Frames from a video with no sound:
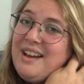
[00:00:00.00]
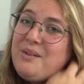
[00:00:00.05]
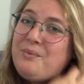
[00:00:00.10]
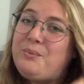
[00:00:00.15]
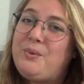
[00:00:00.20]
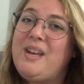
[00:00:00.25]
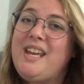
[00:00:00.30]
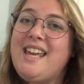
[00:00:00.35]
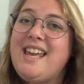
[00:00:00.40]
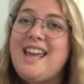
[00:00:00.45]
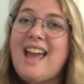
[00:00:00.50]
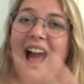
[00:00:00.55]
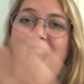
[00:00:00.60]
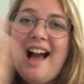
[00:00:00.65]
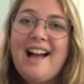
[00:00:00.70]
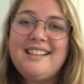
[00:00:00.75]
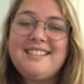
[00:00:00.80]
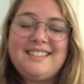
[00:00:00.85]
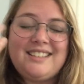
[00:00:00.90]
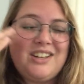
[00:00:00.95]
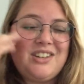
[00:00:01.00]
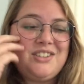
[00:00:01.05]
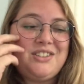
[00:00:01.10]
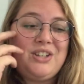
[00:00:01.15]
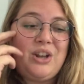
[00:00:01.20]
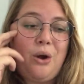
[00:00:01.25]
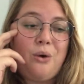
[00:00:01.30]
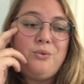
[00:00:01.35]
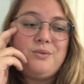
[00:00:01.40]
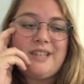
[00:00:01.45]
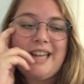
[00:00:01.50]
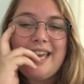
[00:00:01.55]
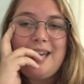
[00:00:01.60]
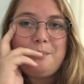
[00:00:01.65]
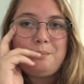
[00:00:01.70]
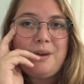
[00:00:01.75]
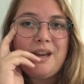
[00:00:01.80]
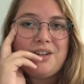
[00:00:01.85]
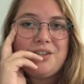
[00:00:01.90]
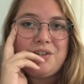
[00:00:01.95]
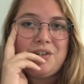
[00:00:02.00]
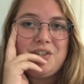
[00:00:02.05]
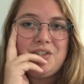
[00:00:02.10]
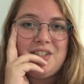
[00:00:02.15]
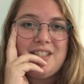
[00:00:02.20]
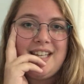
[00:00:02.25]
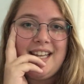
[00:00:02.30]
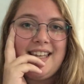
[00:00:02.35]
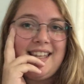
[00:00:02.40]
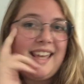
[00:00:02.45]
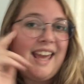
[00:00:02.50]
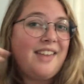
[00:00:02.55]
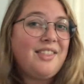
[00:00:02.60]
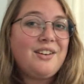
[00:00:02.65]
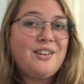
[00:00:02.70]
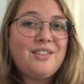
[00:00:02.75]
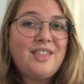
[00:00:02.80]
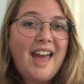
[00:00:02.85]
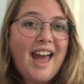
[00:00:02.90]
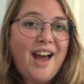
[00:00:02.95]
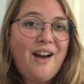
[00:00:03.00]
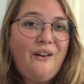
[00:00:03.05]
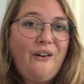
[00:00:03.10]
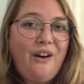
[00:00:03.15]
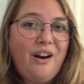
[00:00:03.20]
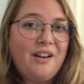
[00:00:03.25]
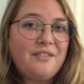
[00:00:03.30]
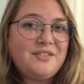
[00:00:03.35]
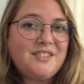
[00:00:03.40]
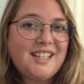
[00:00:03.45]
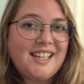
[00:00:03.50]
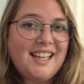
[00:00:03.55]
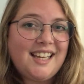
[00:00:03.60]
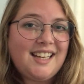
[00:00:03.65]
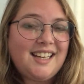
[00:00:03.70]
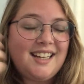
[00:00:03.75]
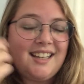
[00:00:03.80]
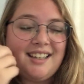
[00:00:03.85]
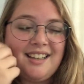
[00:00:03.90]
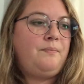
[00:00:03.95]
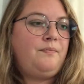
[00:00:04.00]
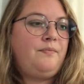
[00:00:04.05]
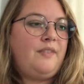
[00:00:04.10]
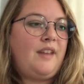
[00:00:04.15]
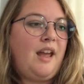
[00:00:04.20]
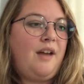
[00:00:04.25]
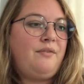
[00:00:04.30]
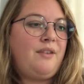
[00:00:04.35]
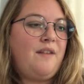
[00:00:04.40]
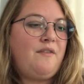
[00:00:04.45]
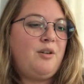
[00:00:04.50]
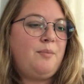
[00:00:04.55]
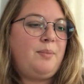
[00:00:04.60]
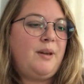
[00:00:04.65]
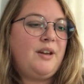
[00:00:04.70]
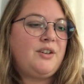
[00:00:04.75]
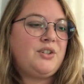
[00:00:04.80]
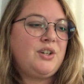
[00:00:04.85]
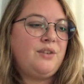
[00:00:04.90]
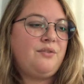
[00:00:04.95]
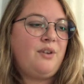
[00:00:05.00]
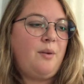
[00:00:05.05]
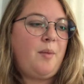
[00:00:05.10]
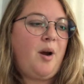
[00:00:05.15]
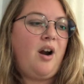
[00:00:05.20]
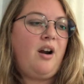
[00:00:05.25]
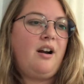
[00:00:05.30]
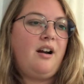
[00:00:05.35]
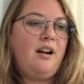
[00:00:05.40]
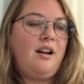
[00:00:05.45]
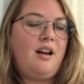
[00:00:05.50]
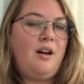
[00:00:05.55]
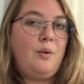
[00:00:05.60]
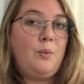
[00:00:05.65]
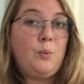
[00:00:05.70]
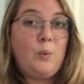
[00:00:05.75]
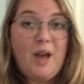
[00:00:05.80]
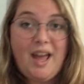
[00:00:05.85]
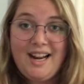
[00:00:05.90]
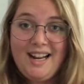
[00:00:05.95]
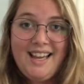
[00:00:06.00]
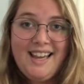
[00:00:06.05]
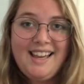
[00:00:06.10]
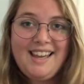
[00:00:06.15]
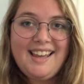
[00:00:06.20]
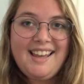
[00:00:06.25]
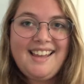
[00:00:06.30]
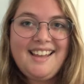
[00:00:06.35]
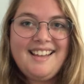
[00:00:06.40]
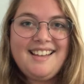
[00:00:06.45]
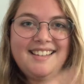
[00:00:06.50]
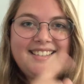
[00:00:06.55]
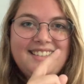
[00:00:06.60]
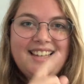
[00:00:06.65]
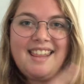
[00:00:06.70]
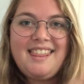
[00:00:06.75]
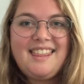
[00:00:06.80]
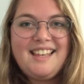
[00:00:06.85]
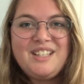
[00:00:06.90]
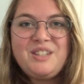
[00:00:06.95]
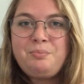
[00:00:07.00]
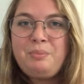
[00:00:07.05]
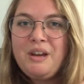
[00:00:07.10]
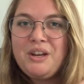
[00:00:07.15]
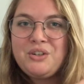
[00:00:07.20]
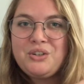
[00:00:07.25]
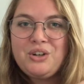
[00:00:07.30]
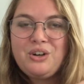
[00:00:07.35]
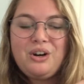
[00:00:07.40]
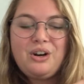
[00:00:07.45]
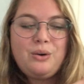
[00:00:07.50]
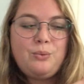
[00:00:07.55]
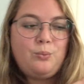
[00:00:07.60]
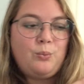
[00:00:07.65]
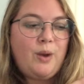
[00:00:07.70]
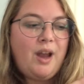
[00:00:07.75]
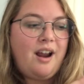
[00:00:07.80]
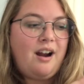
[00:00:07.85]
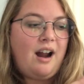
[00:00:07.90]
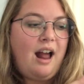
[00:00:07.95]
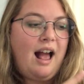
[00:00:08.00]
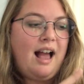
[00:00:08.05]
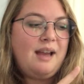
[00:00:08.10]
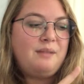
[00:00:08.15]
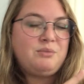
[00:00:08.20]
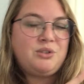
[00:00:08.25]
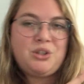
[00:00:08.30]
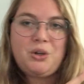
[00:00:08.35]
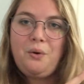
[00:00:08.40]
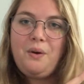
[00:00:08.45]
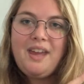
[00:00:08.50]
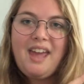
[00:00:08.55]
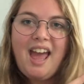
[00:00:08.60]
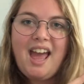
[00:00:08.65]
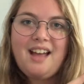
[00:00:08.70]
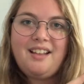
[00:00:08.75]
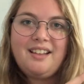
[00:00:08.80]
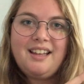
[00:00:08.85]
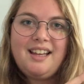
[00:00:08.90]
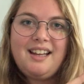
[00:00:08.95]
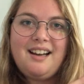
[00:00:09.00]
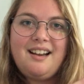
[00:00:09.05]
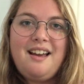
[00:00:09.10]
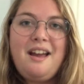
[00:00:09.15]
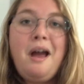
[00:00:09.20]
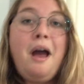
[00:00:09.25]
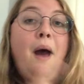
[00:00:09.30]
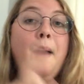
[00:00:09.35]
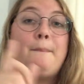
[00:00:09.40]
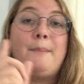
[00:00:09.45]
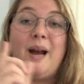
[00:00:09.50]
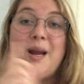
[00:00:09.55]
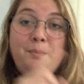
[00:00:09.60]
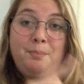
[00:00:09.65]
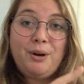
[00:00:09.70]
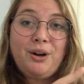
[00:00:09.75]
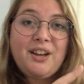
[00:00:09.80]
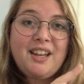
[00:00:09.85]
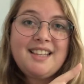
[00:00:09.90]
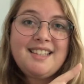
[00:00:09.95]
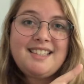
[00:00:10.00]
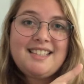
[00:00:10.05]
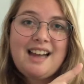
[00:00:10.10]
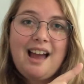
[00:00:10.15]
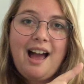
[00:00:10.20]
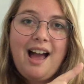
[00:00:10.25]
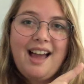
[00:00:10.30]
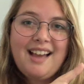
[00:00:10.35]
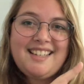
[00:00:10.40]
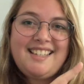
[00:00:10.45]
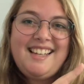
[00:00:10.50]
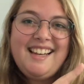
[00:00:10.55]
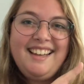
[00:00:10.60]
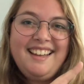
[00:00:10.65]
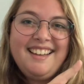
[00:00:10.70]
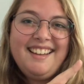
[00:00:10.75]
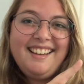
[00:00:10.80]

we just don't take pictures together that often. A favorite picture from our wedding is this picture where I'm showing Alan my Birkenstocks,